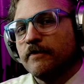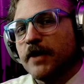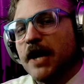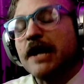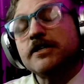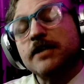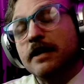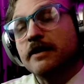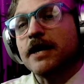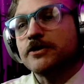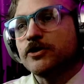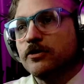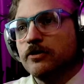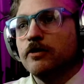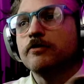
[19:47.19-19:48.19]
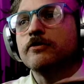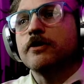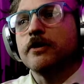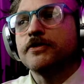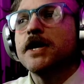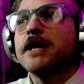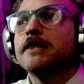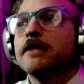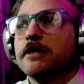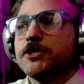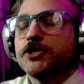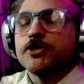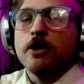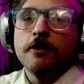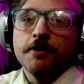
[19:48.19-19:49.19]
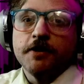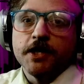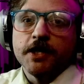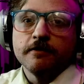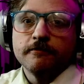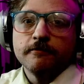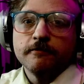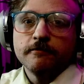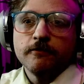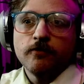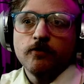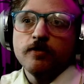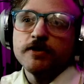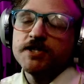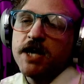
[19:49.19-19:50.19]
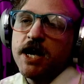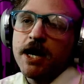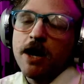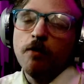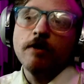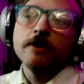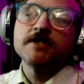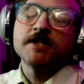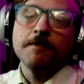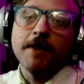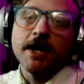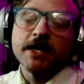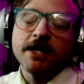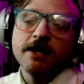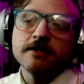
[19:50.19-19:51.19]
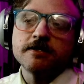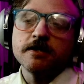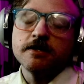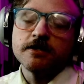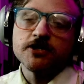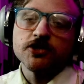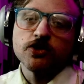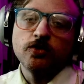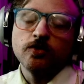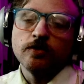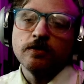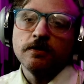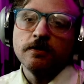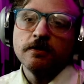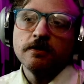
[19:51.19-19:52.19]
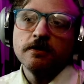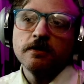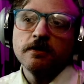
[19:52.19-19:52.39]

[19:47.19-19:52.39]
That's, that's the, the thing that started it, was saying, I want to send my kids to this school.